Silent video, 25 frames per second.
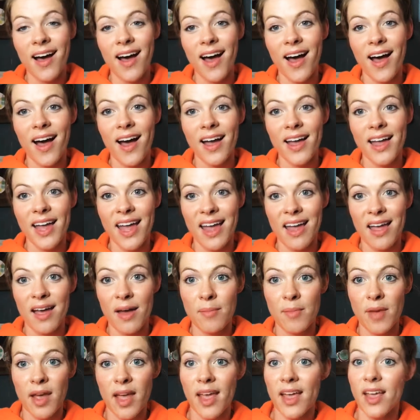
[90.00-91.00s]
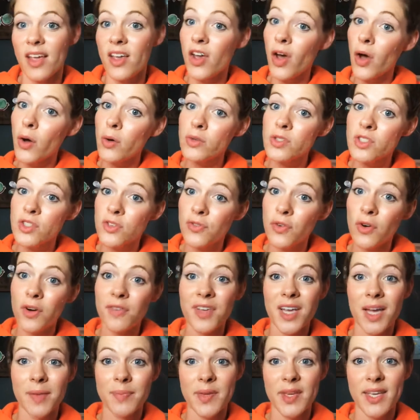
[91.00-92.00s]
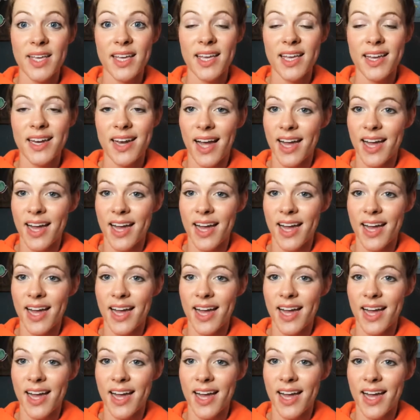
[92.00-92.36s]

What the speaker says: I am a coach for VIPKid.